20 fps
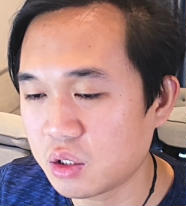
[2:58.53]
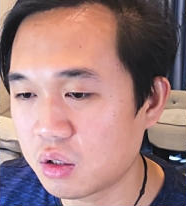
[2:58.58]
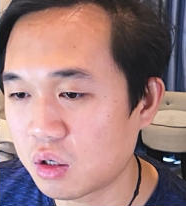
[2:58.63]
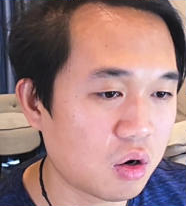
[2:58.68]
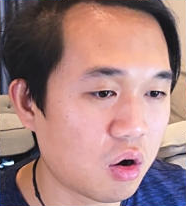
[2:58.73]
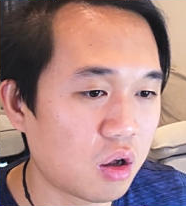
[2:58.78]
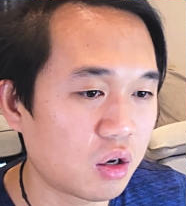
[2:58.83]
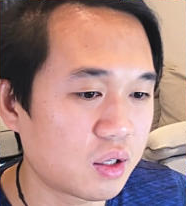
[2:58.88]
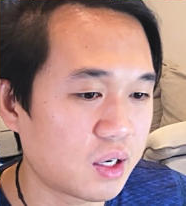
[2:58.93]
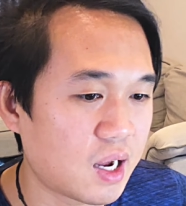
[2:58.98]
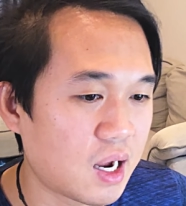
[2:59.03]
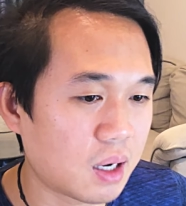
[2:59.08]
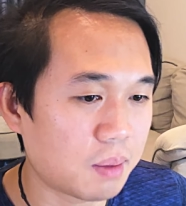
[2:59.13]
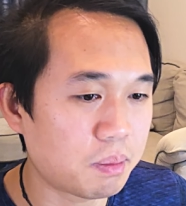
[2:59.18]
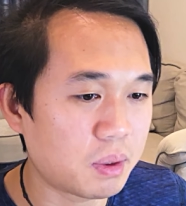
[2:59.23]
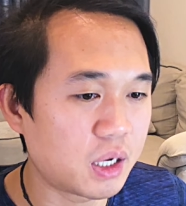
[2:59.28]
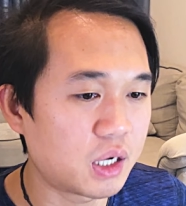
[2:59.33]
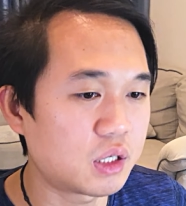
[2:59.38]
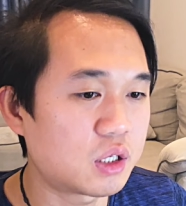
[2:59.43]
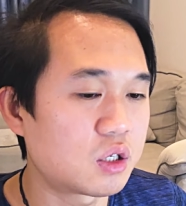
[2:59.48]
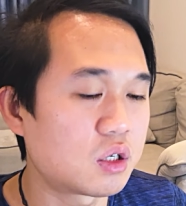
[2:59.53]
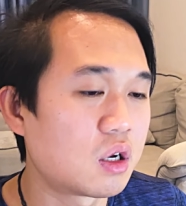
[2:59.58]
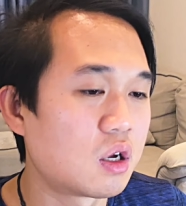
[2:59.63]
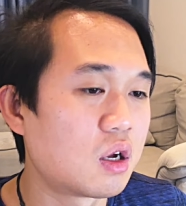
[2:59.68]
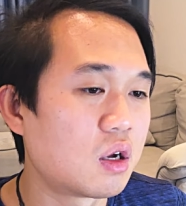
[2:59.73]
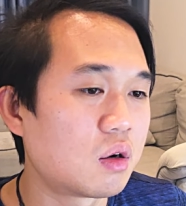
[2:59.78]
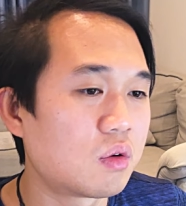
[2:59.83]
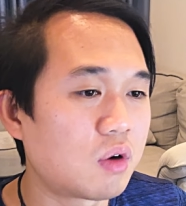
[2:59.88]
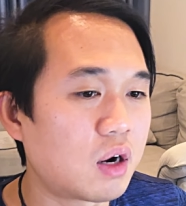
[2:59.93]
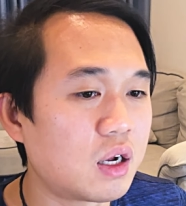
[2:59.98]
the contact page,
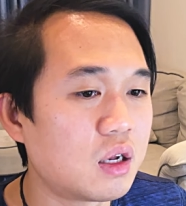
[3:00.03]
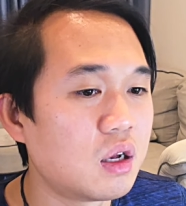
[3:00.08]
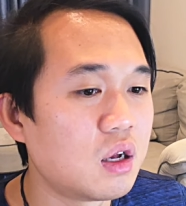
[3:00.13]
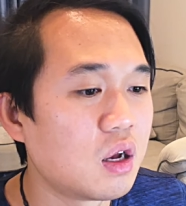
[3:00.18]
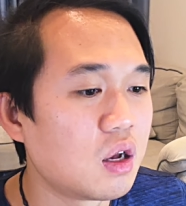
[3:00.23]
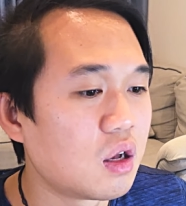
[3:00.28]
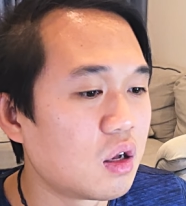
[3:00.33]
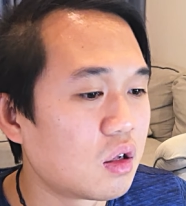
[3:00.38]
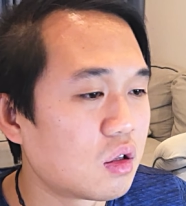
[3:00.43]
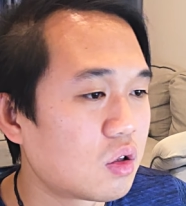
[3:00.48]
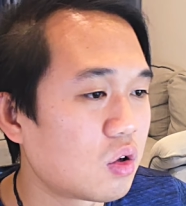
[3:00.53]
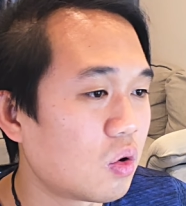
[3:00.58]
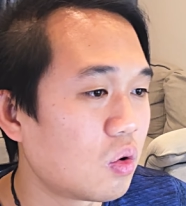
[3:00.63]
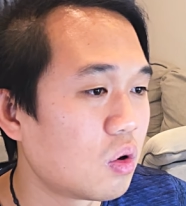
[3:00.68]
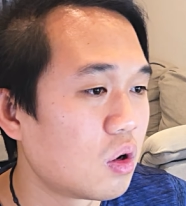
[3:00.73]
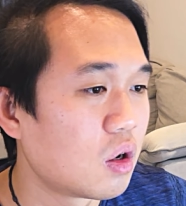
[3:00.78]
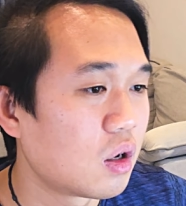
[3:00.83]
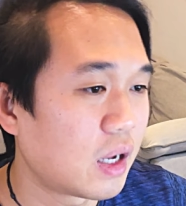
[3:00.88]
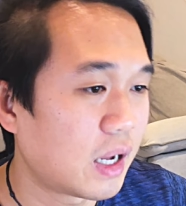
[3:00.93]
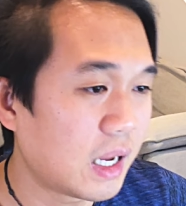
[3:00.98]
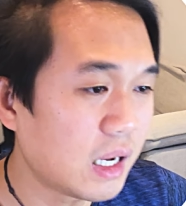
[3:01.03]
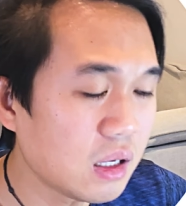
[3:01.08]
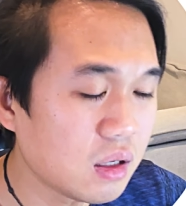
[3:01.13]
right? So in